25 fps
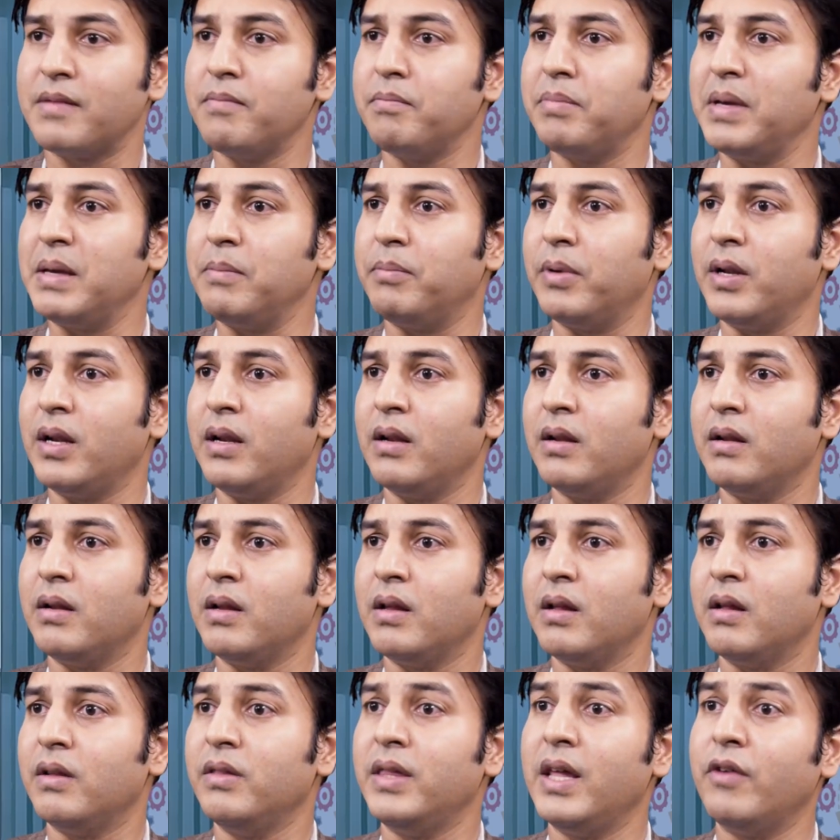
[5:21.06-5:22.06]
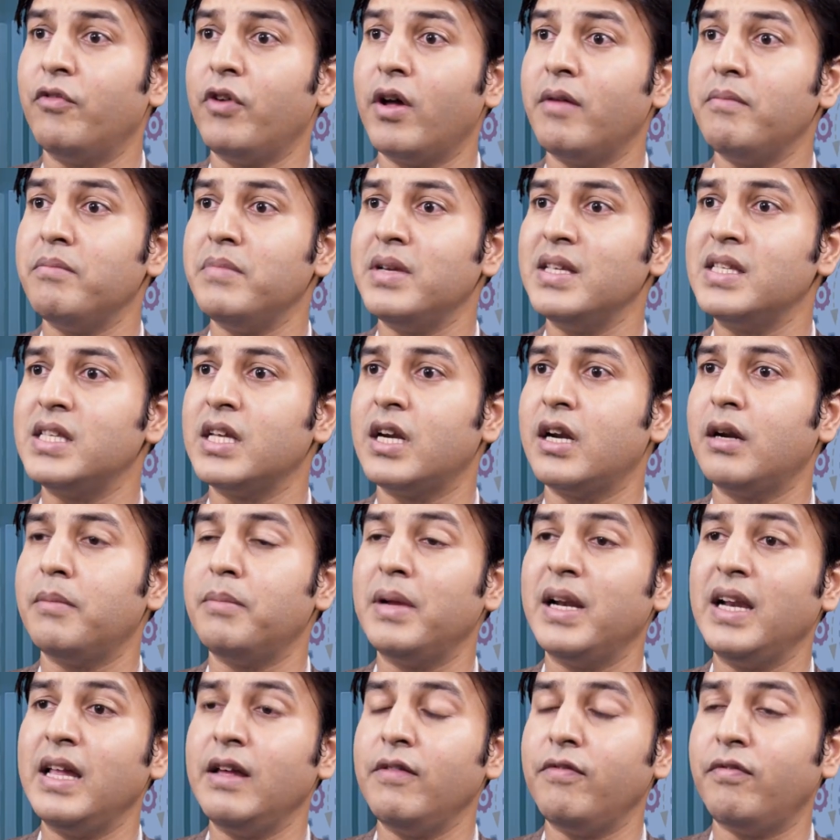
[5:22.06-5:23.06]
some people they would have
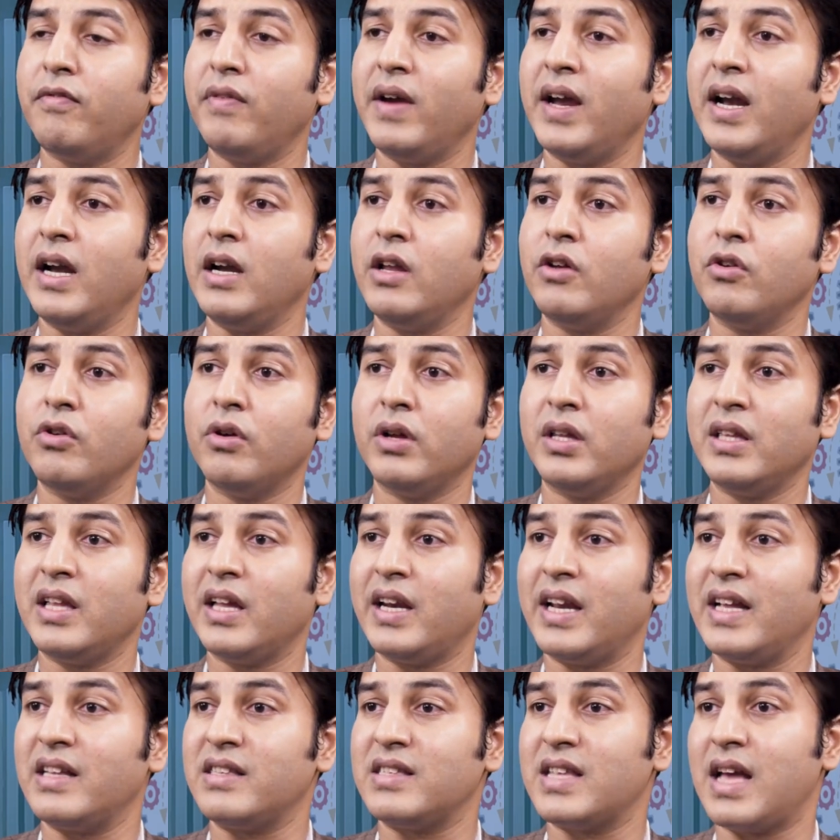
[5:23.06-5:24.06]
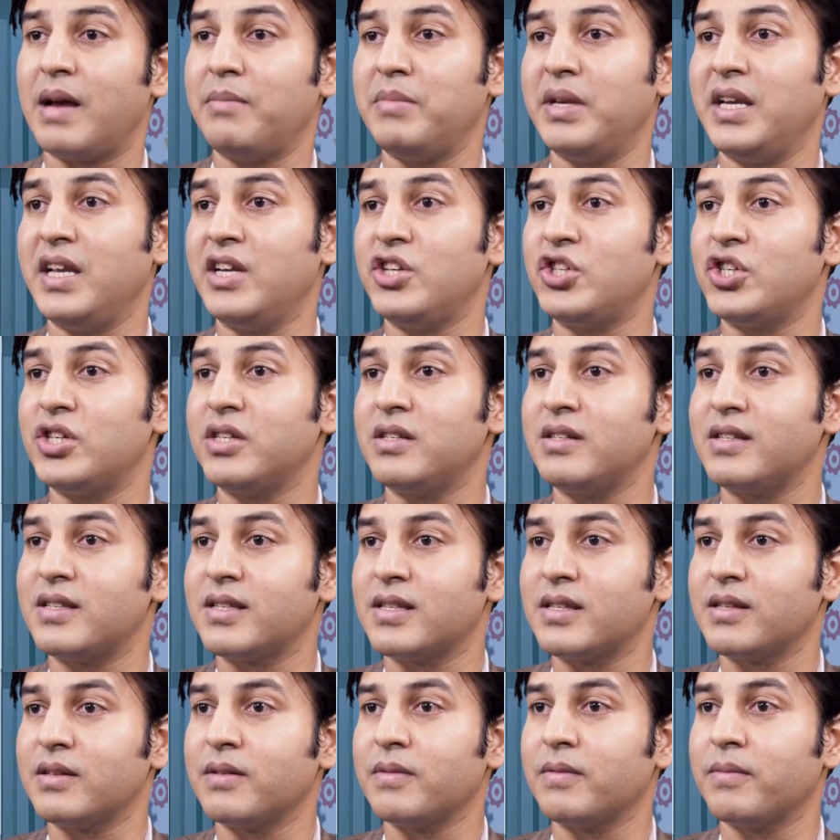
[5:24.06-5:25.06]
miserably failed, you know, in their
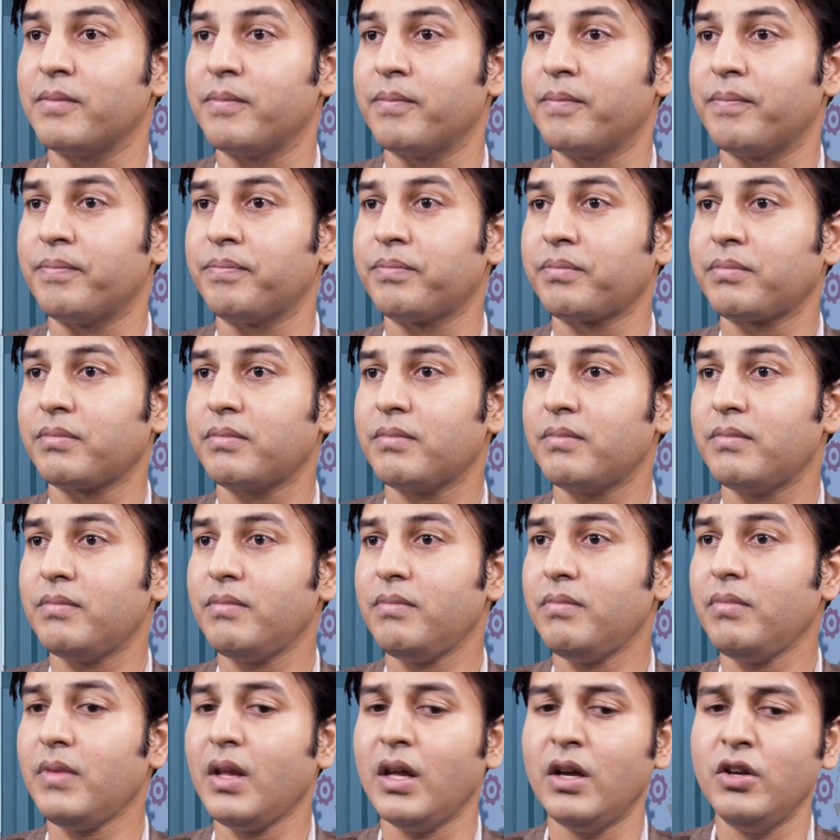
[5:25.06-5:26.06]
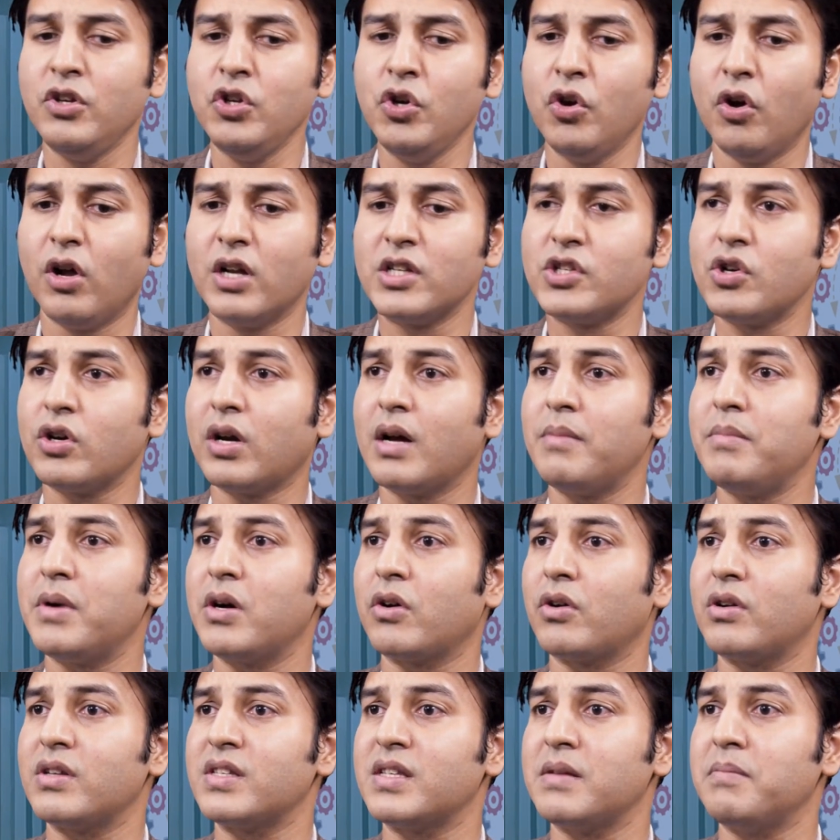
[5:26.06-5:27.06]
examinations. You also come
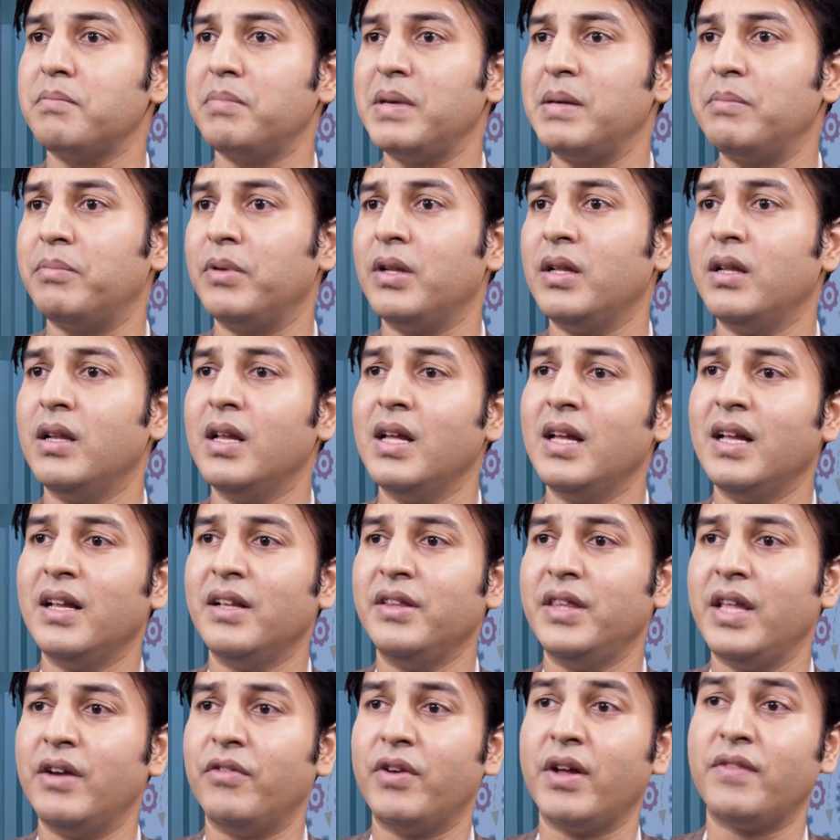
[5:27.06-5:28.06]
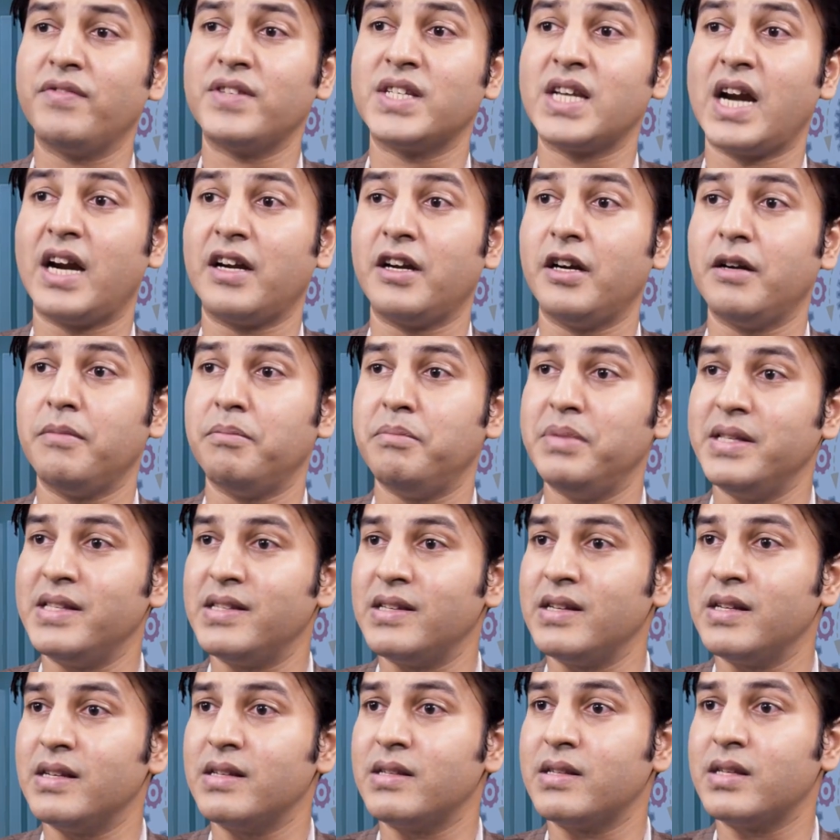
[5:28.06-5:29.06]
across some people, they would have started
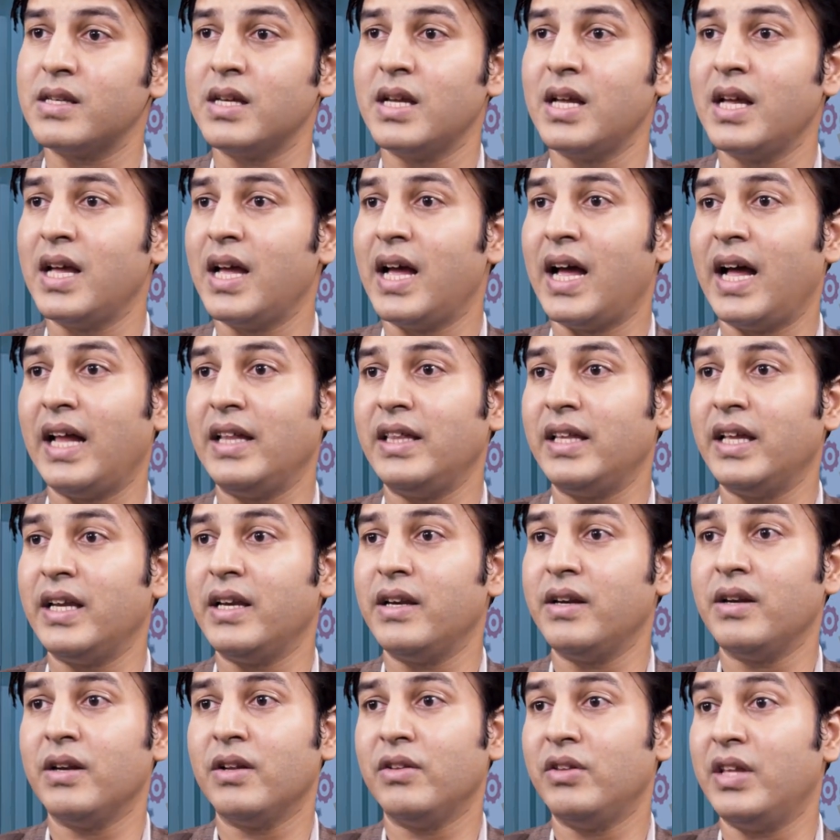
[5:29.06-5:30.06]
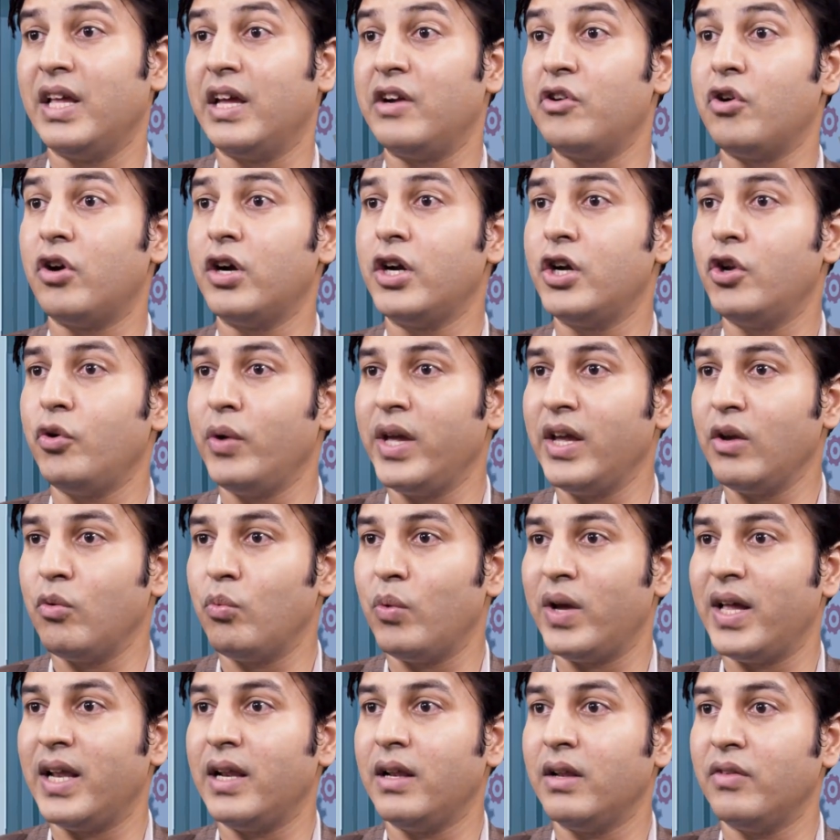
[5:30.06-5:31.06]
business and then they're not doing
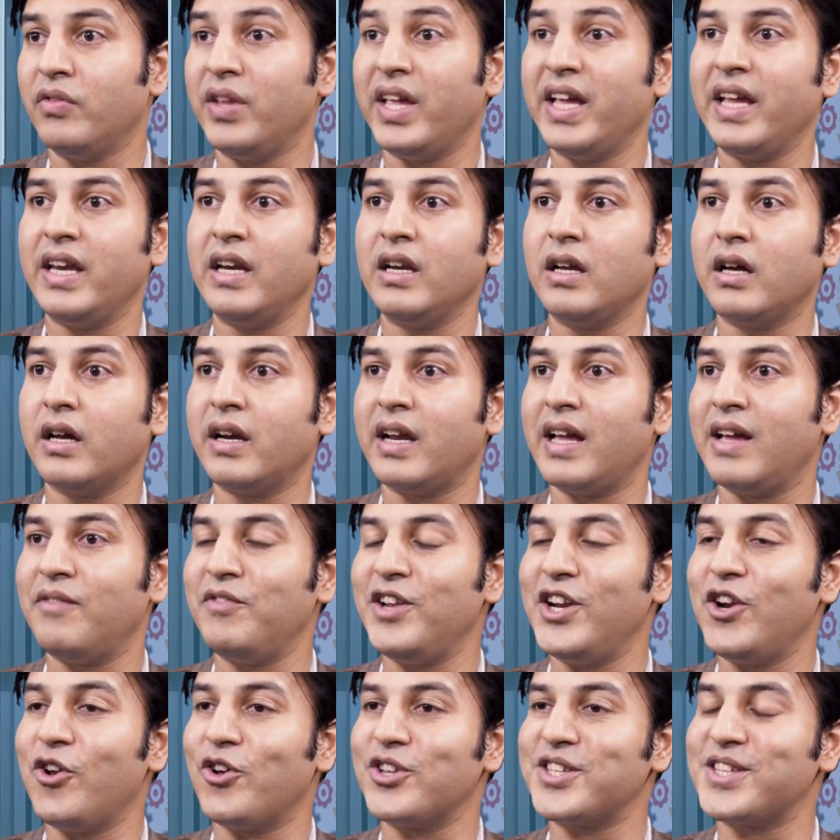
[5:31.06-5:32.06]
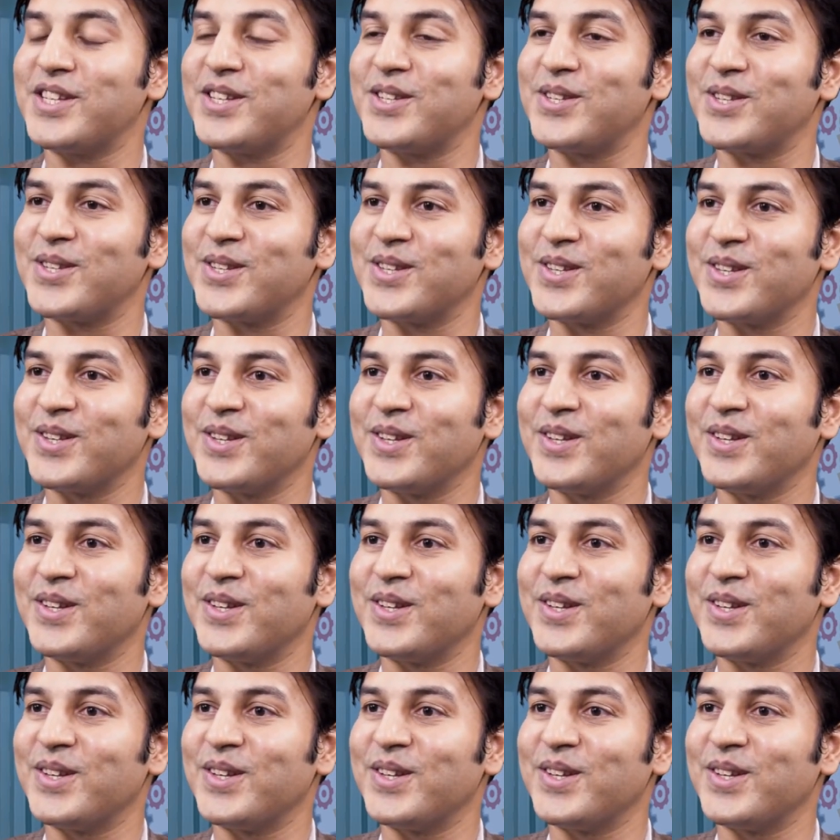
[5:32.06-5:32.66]
well, they incur heavy losses.